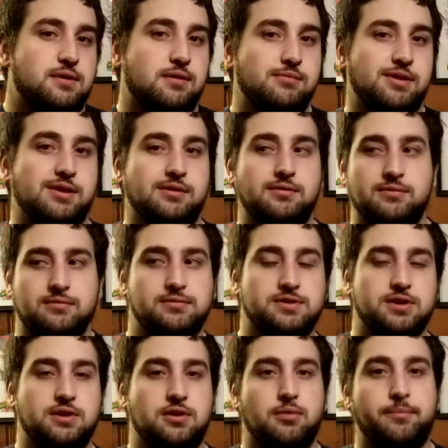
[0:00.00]
I mean,
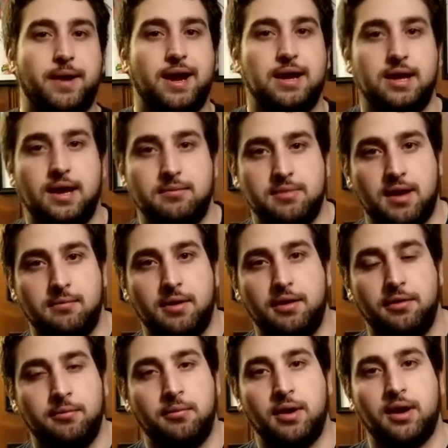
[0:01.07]
so you don't buy a game that
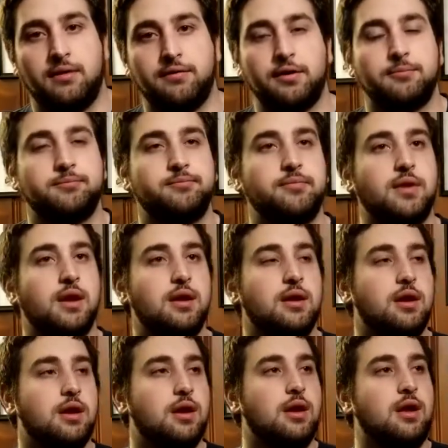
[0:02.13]
month, whatever.
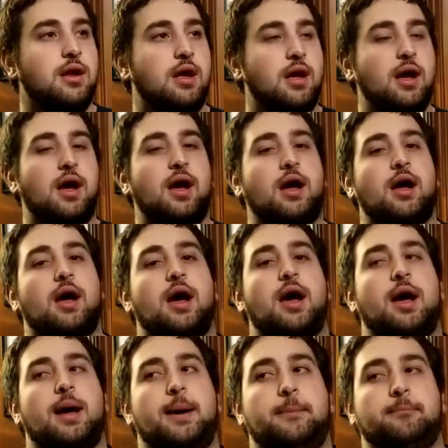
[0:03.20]

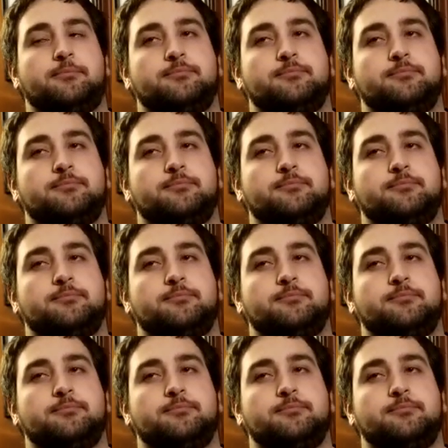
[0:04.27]
Um,